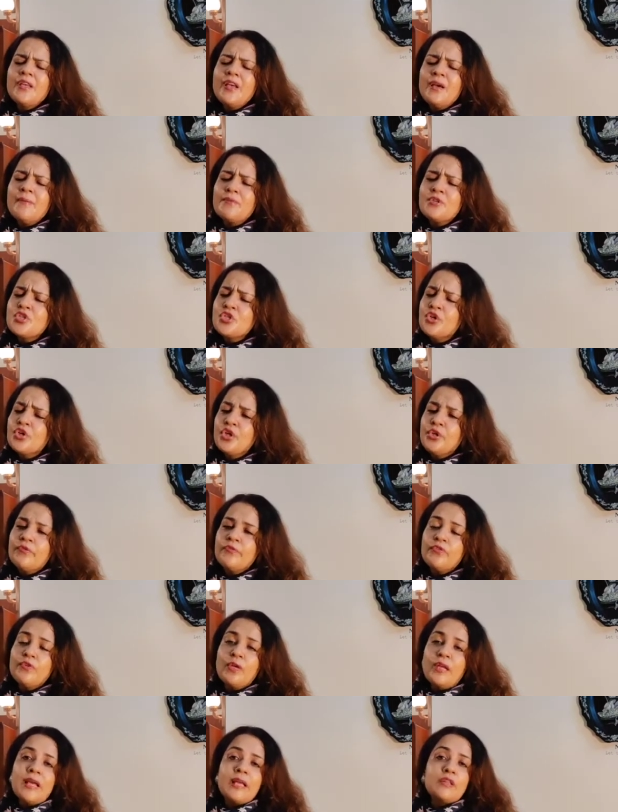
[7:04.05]
I'm sure you, if
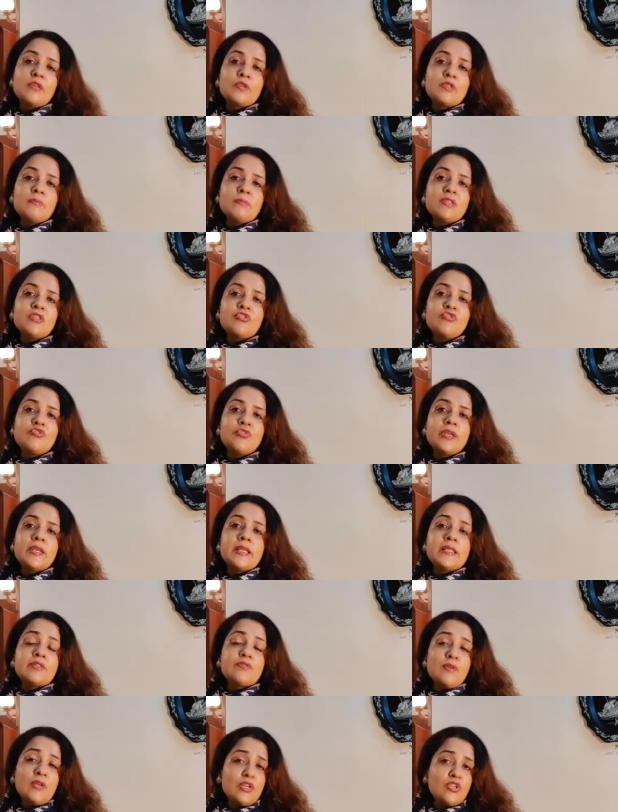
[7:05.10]
you like those
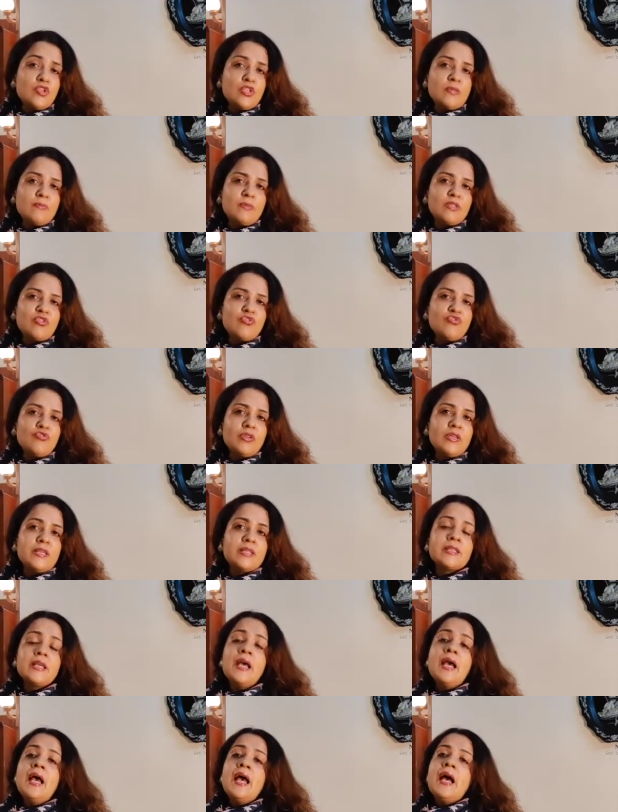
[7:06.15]
mysteries, religious mysteries,